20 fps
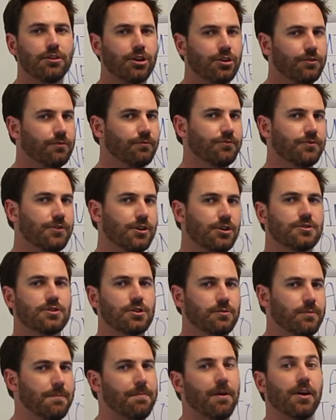You know, there's
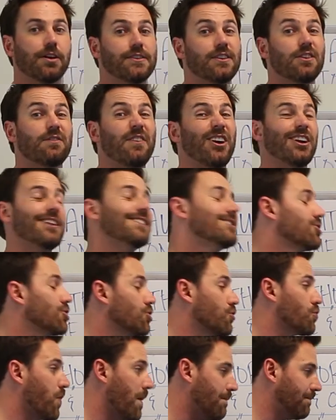going to be parts that are very
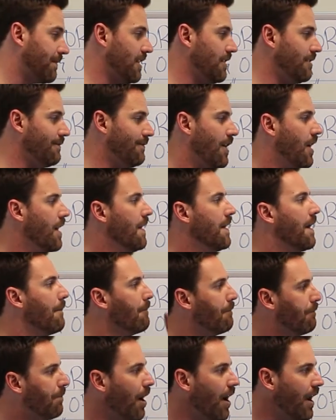descriptive,
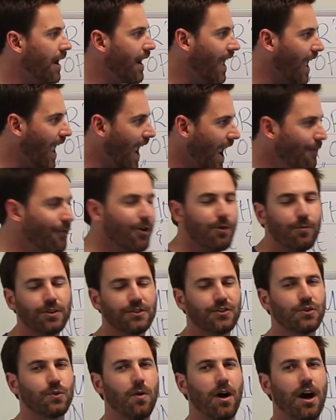but every
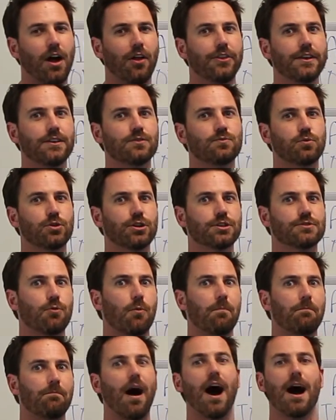once in a while these words
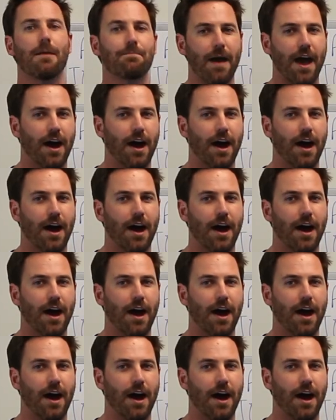will pop